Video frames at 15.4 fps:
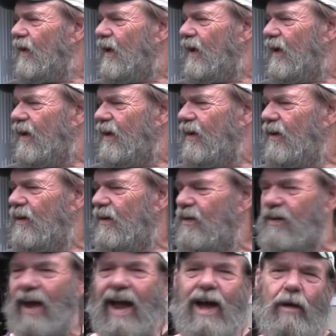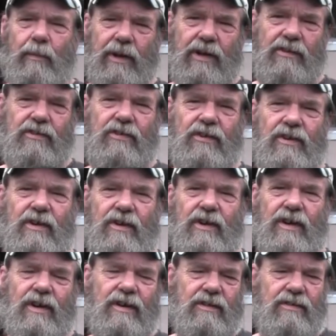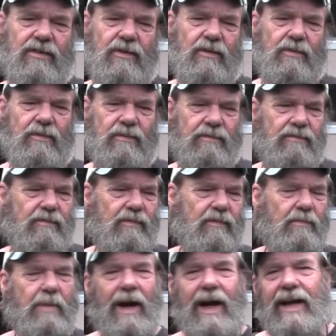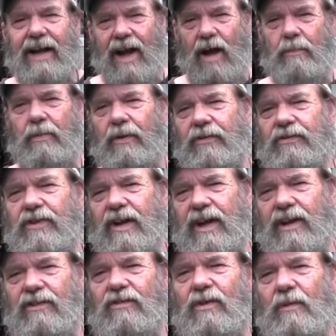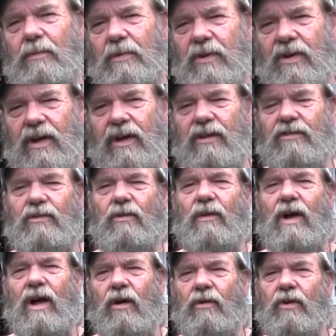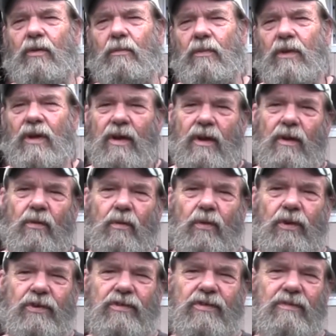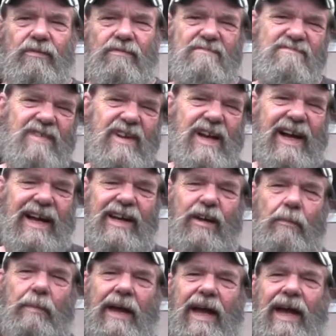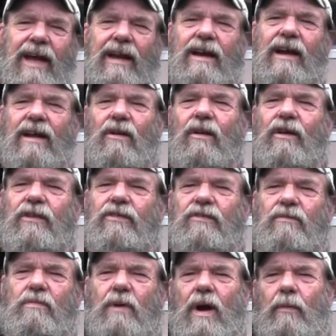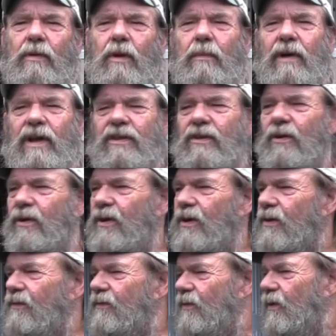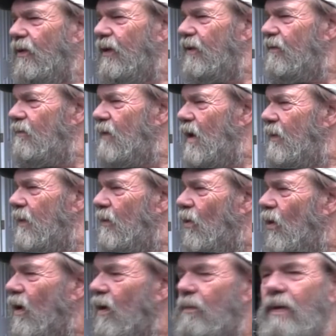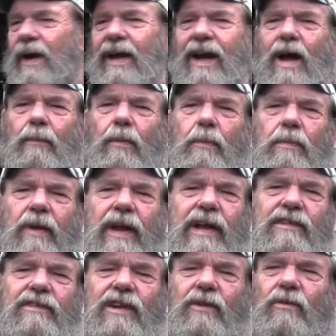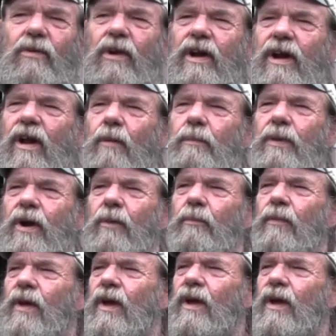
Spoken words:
The damage to pineapples that had sweet potatoes around them was kind of bad. I lost probably about 30 or 40, maybe more, pineapple plants. They rooted up here.